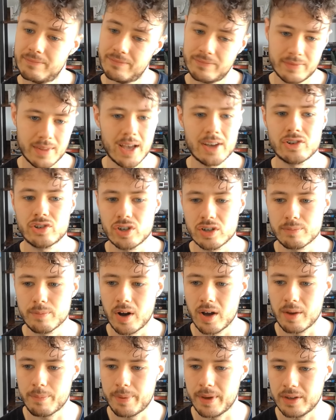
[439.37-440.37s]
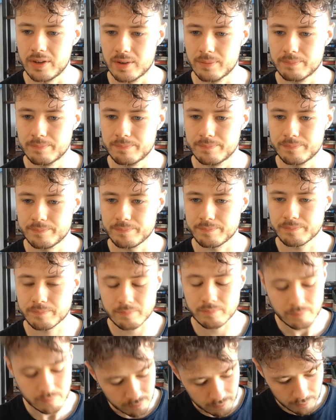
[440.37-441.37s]
That's just my opinion.
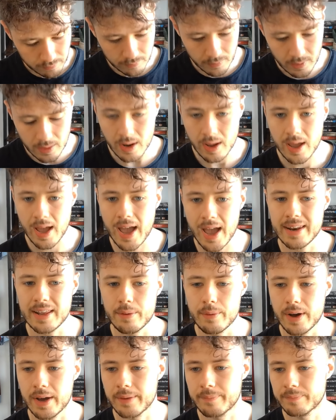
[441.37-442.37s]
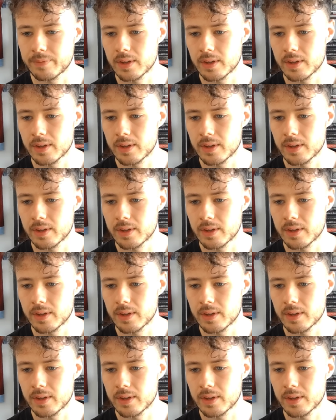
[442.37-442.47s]
Anyway,